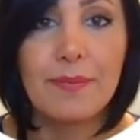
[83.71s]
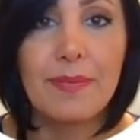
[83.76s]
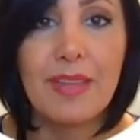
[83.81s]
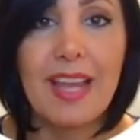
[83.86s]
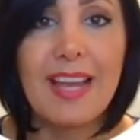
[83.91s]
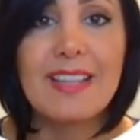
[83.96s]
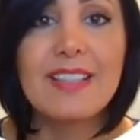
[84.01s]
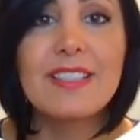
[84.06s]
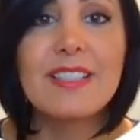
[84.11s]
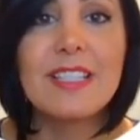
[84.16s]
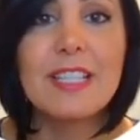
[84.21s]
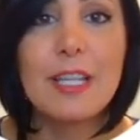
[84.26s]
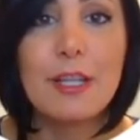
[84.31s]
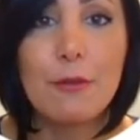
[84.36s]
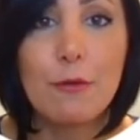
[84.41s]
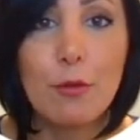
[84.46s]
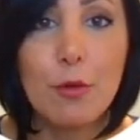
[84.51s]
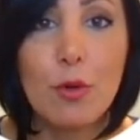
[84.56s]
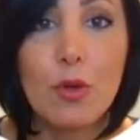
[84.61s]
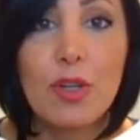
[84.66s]
And
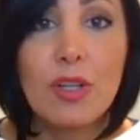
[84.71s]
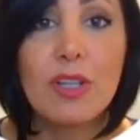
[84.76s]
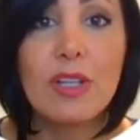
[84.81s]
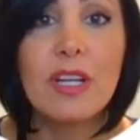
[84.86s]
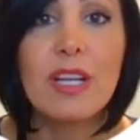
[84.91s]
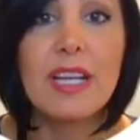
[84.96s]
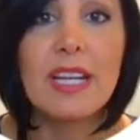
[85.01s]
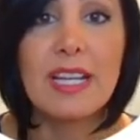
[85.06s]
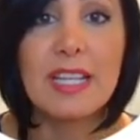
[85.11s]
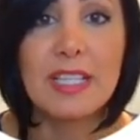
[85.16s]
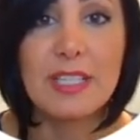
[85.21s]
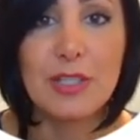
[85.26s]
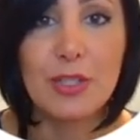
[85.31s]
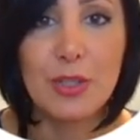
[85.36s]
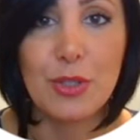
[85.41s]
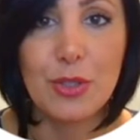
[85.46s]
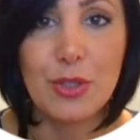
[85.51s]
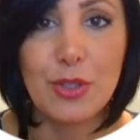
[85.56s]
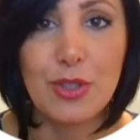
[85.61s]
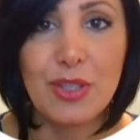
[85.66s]
T4 in
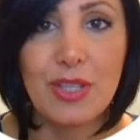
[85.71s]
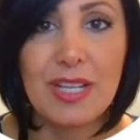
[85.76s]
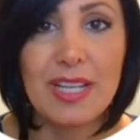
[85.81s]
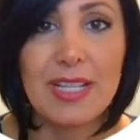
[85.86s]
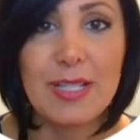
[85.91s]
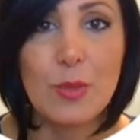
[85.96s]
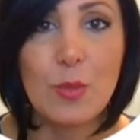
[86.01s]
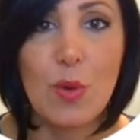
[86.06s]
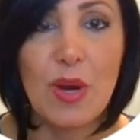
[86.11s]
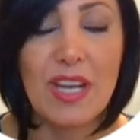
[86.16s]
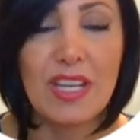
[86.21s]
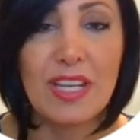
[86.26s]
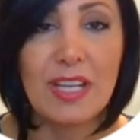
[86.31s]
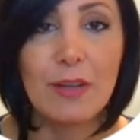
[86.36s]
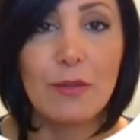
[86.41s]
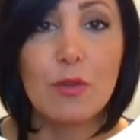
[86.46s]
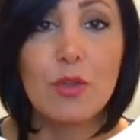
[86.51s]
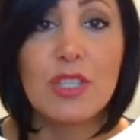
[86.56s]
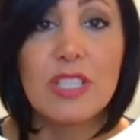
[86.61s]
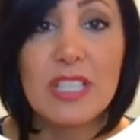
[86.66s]
turn is waiting
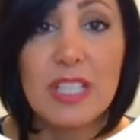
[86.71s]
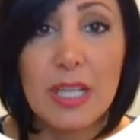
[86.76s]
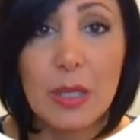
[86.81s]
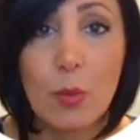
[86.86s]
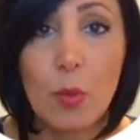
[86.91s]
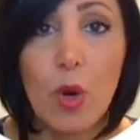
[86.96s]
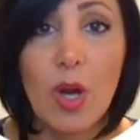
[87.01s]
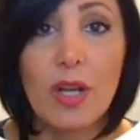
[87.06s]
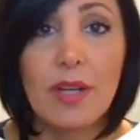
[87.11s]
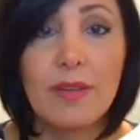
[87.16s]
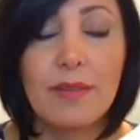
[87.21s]
for T1.